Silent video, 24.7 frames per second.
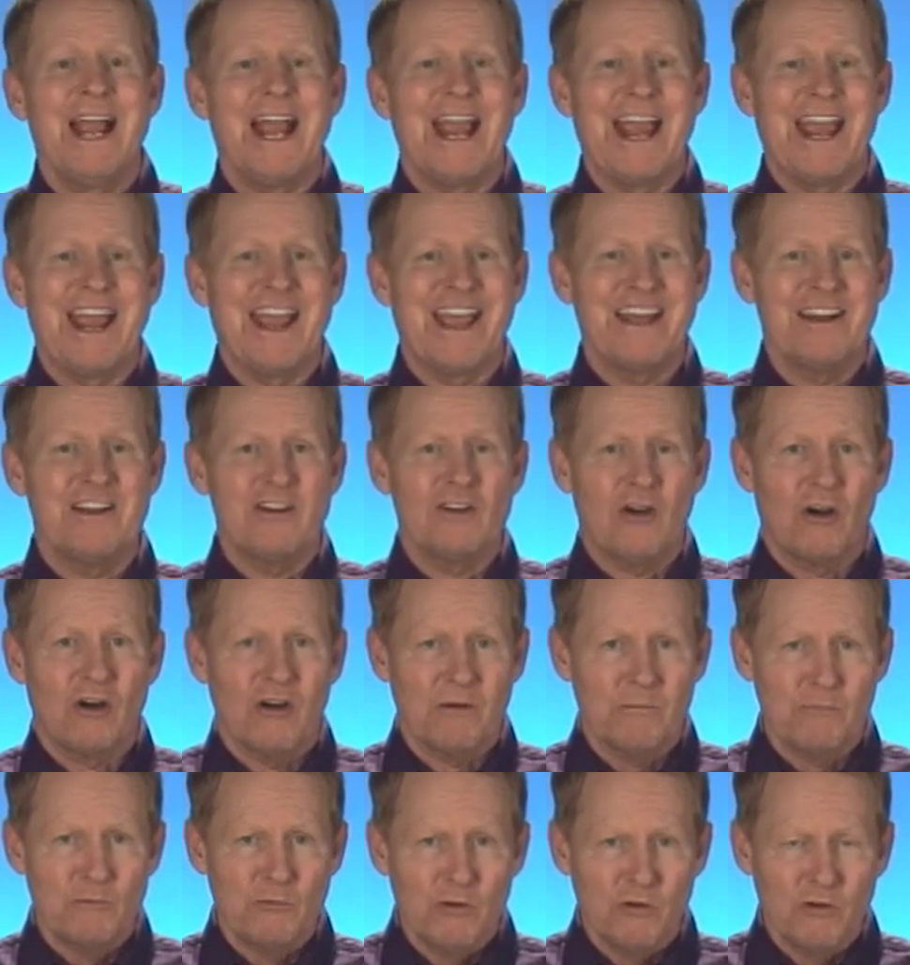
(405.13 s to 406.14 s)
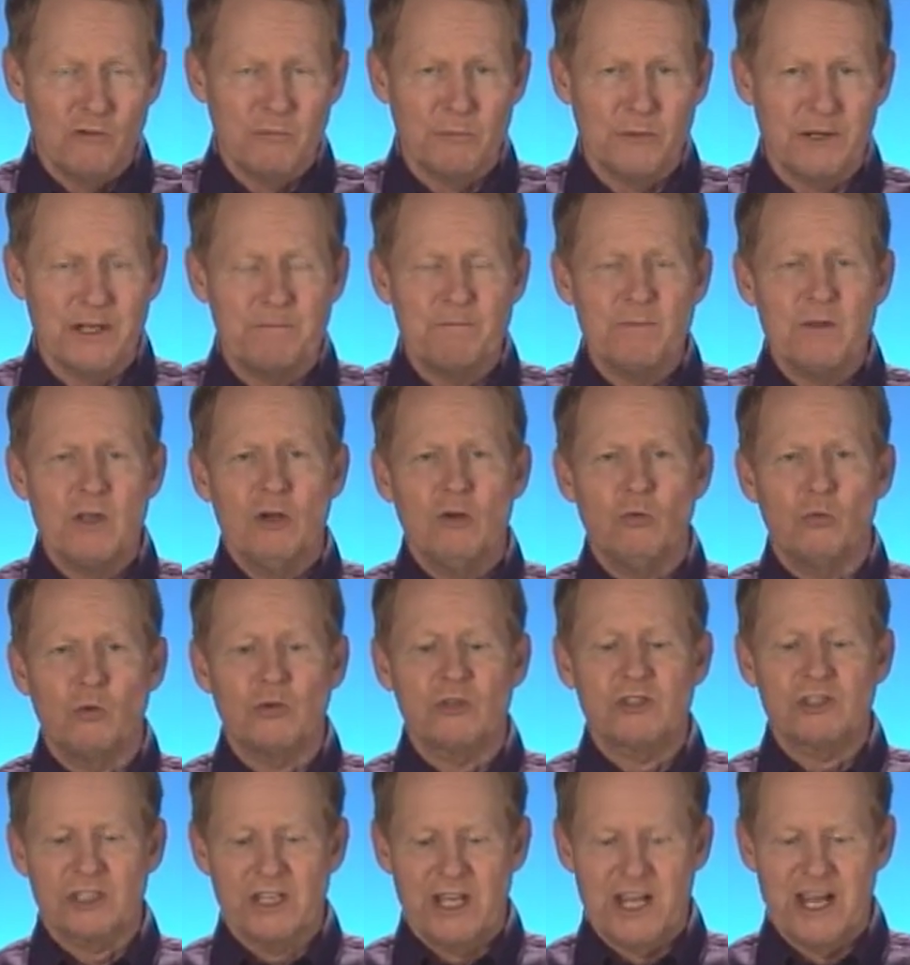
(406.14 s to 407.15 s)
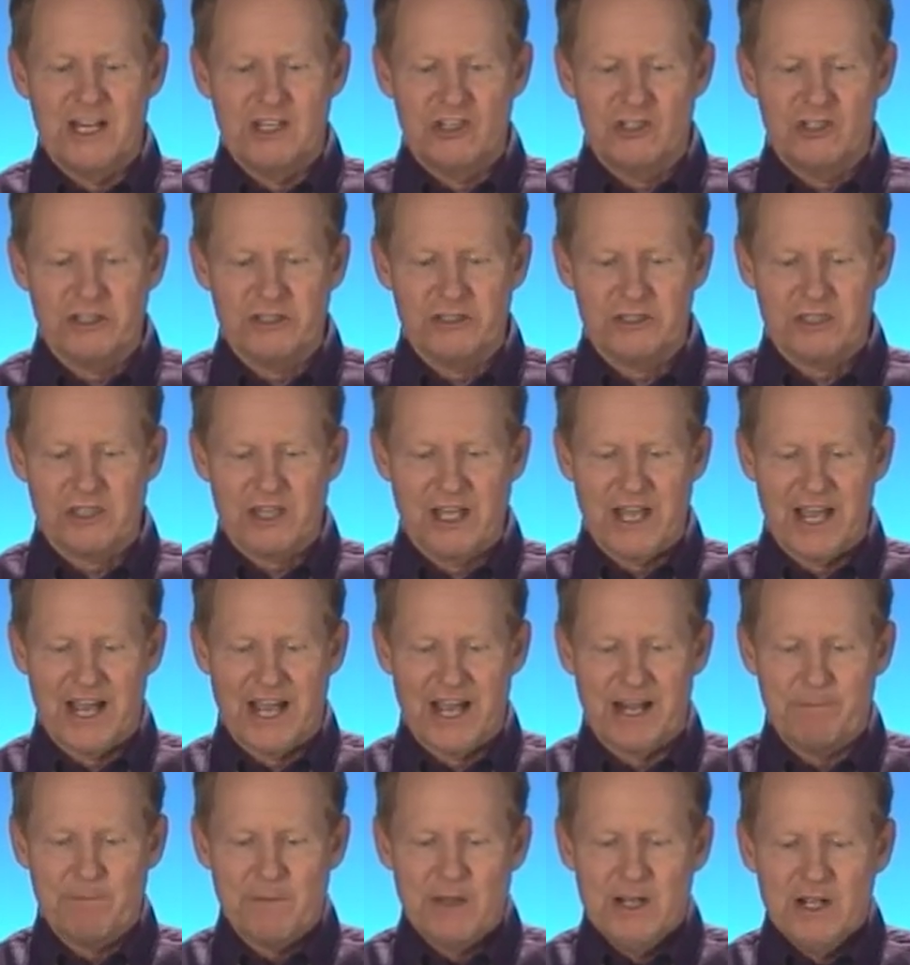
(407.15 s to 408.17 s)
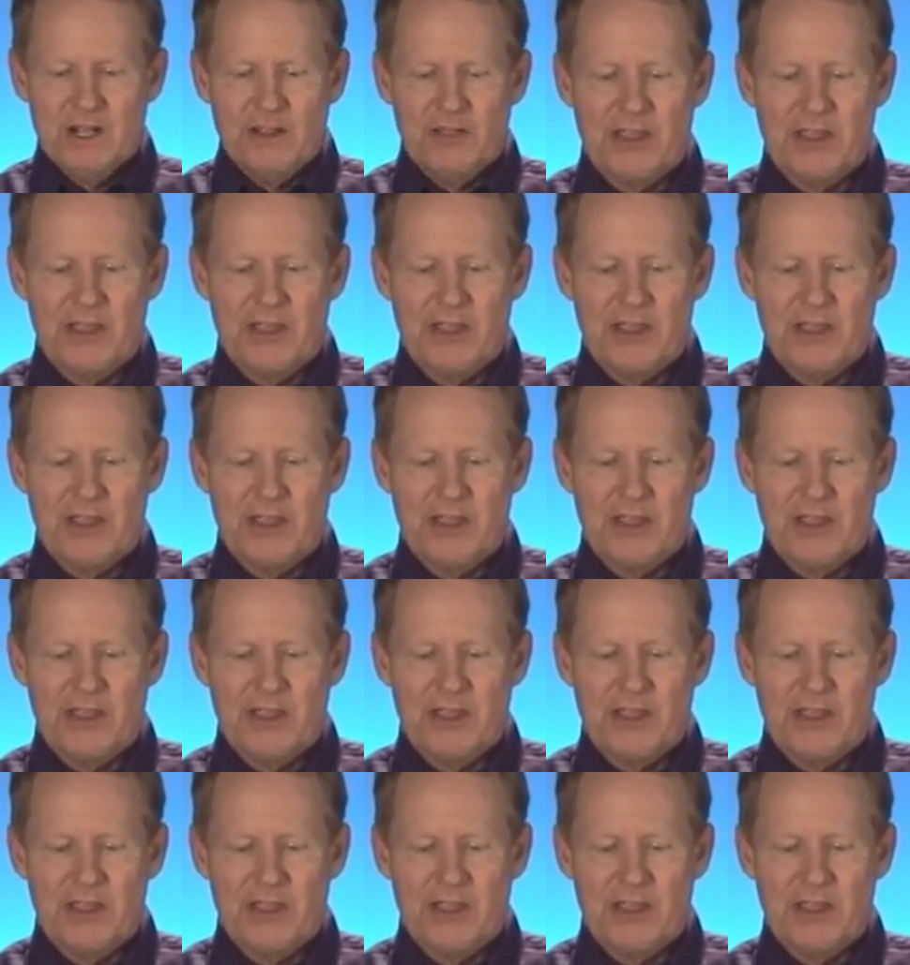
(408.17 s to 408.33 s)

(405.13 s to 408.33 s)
and our movement, will say just that,